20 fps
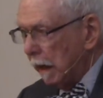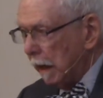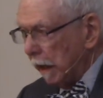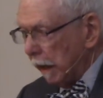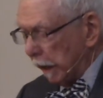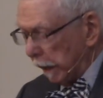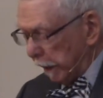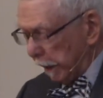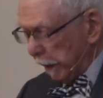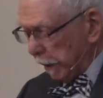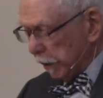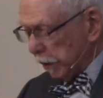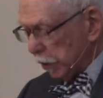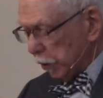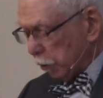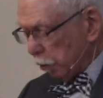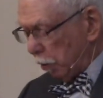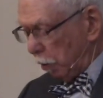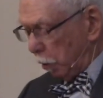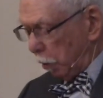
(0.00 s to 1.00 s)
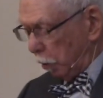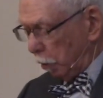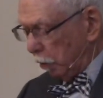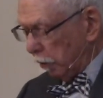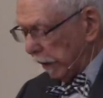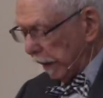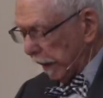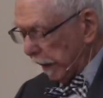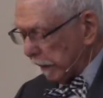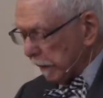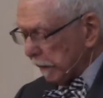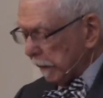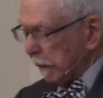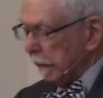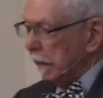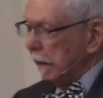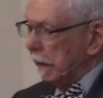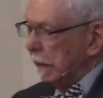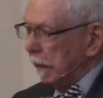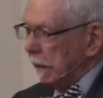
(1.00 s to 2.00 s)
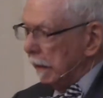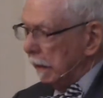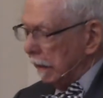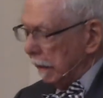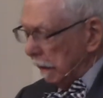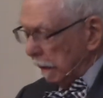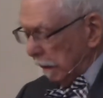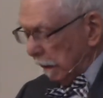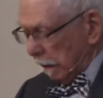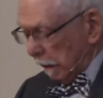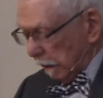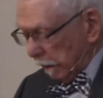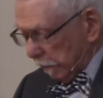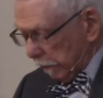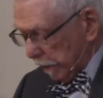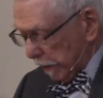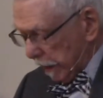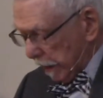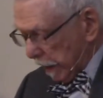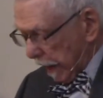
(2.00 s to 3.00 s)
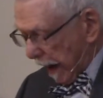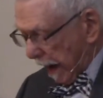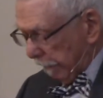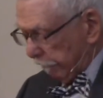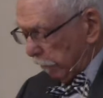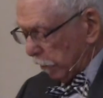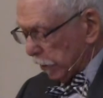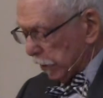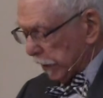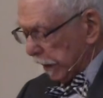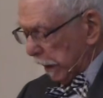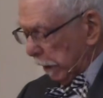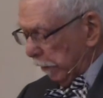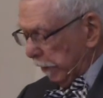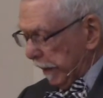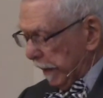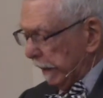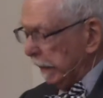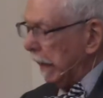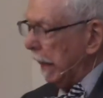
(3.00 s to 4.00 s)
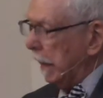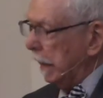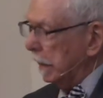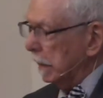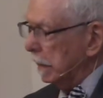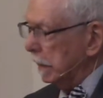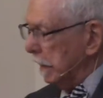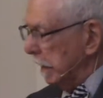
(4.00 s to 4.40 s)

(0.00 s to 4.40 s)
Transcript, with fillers: It is true that the adversary can